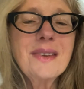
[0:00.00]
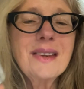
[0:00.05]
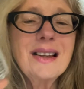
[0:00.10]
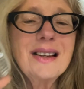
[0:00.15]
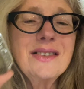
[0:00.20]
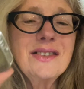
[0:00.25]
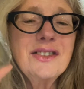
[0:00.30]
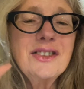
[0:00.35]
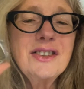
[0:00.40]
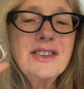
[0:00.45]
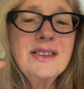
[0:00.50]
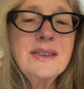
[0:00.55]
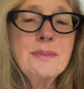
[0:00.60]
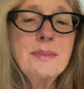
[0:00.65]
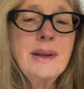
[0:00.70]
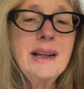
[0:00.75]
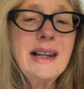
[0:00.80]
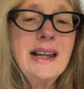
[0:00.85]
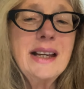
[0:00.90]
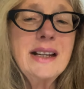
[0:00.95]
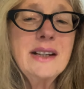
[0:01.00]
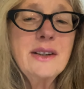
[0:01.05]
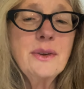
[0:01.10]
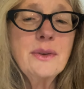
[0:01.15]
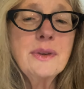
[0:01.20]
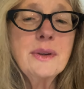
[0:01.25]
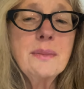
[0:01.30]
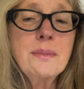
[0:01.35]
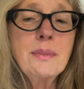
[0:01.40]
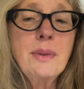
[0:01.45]
It's just plain
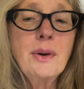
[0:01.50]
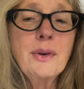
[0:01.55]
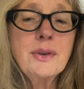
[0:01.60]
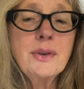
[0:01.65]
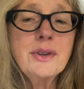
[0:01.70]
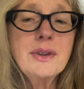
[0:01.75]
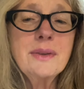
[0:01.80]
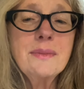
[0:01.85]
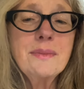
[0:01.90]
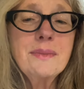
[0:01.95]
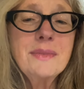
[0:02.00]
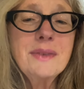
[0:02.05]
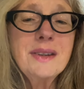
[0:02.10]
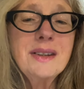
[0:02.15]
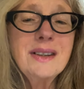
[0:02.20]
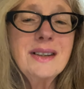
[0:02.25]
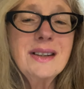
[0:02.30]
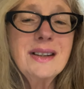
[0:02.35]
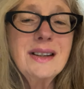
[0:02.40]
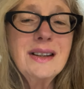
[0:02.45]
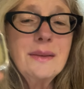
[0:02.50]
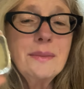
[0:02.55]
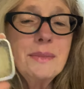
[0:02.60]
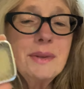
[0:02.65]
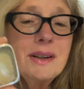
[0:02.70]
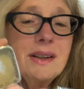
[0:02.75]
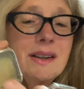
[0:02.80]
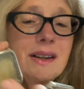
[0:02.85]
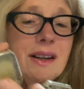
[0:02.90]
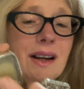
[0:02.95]
on the bottom, but
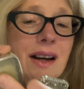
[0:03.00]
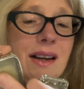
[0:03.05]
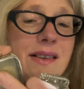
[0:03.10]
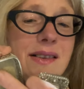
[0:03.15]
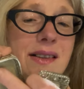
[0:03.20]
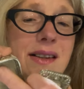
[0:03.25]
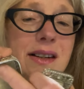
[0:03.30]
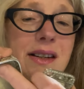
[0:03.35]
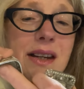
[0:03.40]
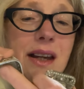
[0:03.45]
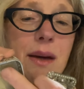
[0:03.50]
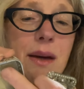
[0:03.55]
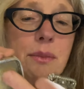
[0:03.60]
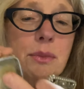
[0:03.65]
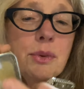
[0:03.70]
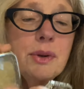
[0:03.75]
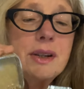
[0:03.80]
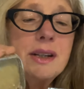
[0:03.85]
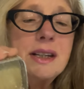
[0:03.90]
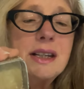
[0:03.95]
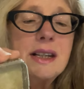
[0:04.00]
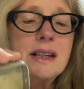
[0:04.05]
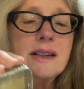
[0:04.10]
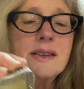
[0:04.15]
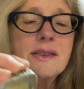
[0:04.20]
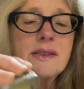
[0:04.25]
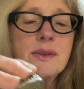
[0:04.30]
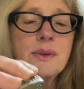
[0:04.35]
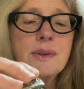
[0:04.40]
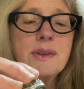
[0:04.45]
nice enamel in here,
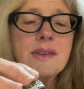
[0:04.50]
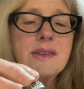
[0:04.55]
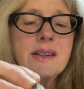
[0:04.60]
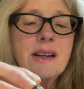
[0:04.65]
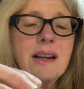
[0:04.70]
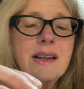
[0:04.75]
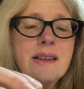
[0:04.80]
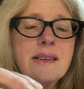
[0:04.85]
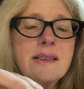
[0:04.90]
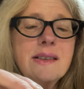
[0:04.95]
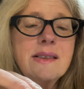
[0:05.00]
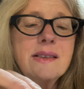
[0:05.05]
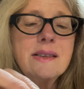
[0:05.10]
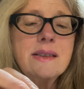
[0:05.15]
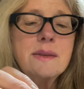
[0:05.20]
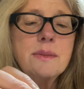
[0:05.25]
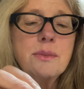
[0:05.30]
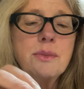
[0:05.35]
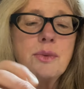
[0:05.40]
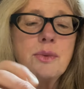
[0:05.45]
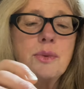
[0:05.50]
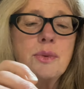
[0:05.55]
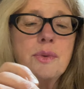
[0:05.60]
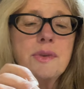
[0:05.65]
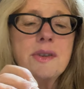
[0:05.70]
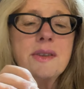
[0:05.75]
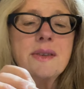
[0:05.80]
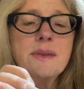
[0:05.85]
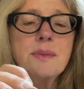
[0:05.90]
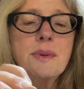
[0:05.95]
so it's nice and smooth.
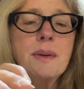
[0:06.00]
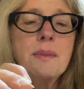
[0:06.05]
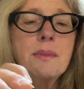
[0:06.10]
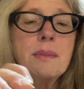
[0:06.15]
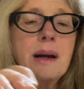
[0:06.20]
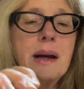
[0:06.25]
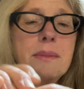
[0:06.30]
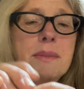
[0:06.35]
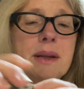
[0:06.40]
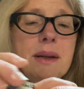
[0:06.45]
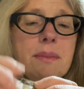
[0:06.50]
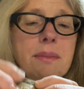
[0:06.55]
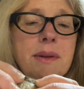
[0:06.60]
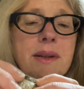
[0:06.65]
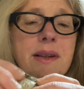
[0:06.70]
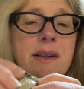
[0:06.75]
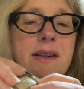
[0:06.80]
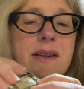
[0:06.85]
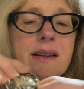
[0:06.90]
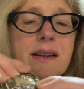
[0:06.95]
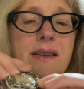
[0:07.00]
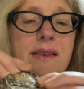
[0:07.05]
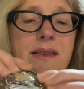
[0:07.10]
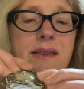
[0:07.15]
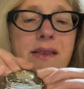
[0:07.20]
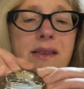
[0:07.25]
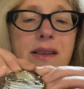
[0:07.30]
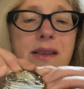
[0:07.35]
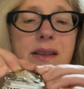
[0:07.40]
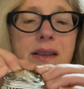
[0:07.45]
This one might be a bit
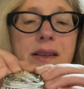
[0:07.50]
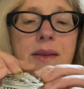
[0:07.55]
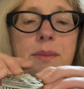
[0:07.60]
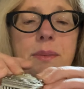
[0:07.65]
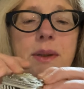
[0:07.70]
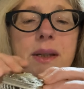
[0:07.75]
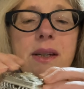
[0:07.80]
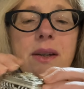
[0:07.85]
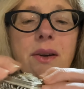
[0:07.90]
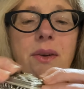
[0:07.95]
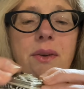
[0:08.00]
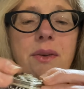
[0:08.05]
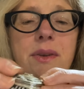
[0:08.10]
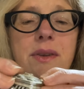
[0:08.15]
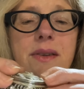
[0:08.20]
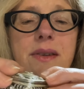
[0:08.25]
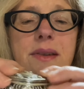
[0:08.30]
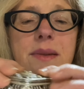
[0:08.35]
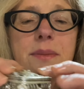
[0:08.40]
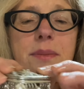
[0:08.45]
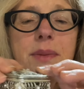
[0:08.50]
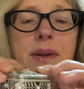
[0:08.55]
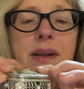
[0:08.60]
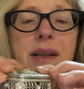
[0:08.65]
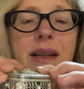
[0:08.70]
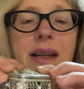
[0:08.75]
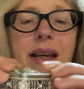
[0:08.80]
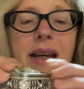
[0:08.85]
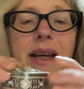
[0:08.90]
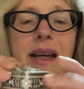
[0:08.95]
dusty. It's been on
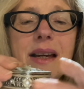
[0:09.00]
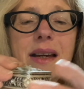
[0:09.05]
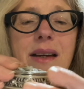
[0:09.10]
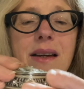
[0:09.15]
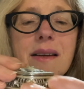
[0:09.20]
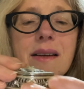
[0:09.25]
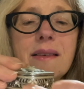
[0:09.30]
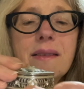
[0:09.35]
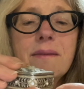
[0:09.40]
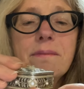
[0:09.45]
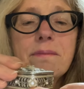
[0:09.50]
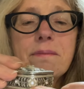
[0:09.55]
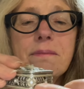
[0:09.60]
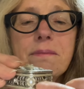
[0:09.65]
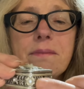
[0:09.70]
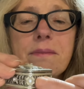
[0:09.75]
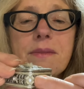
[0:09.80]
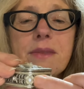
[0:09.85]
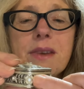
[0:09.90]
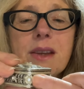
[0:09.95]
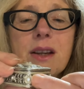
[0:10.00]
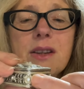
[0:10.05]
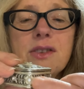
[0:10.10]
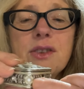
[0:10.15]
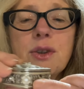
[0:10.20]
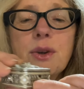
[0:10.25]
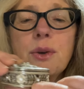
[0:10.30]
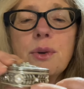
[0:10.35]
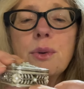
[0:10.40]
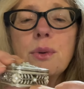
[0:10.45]
display. It's
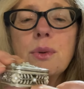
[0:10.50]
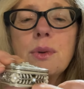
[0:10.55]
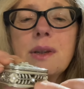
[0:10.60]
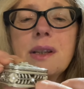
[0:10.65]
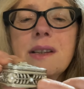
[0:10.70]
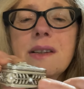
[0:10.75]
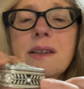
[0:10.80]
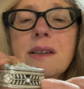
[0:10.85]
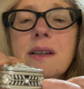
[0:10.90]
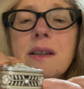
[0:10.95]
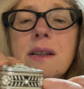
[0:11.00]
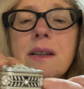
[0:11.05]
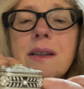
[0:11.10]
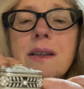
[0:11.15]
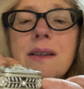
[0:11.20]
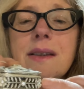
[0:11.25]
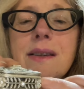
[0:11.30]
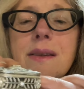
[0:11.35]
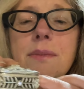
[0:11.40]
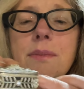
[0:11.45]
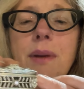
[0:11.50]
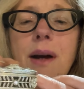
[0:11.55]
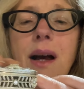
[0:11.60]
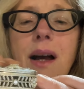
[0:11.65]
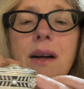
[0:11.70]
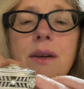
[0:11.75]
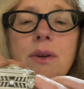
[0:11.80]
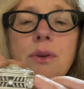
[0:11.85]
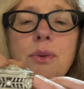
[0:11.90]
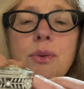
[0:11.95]
got all these little
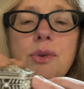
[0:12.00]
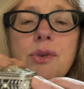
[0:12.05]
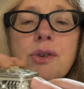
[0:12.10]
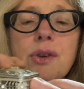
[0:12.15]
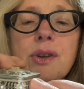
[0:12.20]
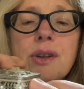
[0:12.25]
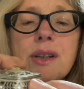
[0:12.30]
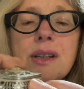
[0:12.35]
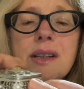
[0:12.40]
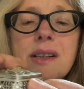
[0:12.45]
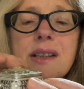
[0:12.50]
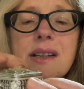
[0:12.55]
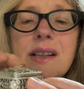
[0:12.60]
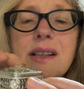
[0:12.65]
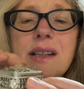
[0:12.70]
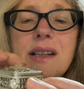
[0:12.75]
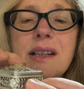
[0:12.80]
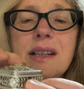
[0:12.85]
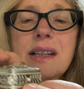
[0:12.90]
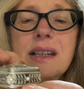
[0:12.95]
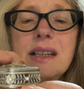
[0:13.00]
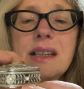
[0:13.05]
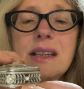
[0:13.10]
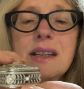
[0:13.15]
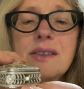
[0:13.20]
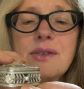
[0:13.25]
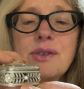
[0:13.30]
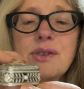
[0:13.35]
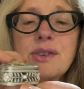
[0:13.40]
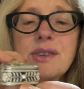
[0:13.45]
sparkles on it and
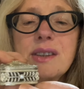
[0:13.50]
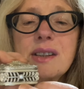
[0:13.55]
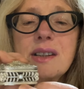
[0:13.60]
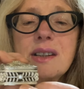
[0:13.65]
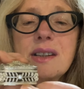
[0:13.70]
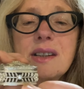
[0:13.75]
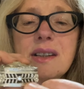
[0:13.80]
leaves, and